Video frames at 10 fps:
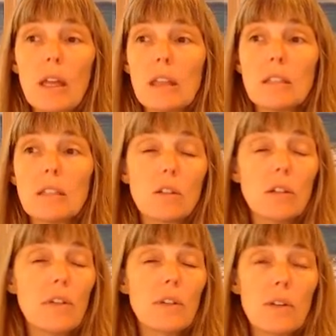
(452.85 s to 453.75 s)
they still
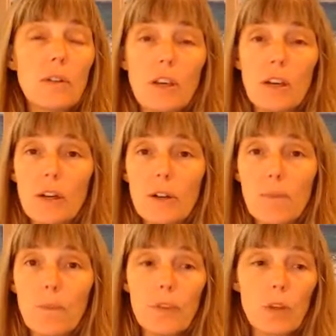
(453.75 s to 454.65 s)
have enough
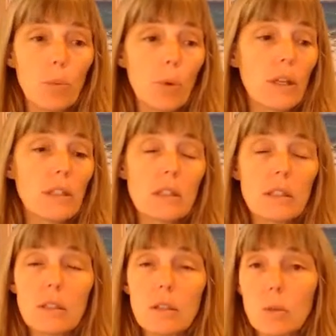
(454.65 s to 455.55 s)
air, their buoyancy
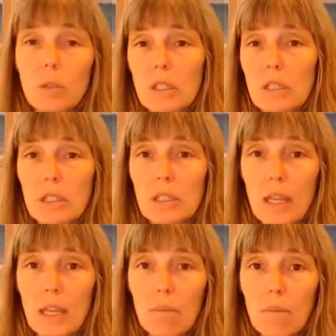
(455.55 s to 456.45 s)
still works the
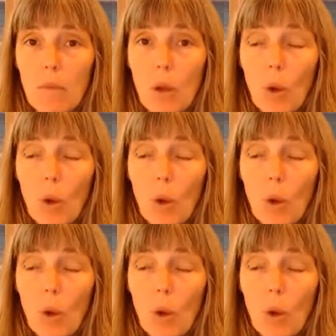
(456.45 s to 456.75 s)
same.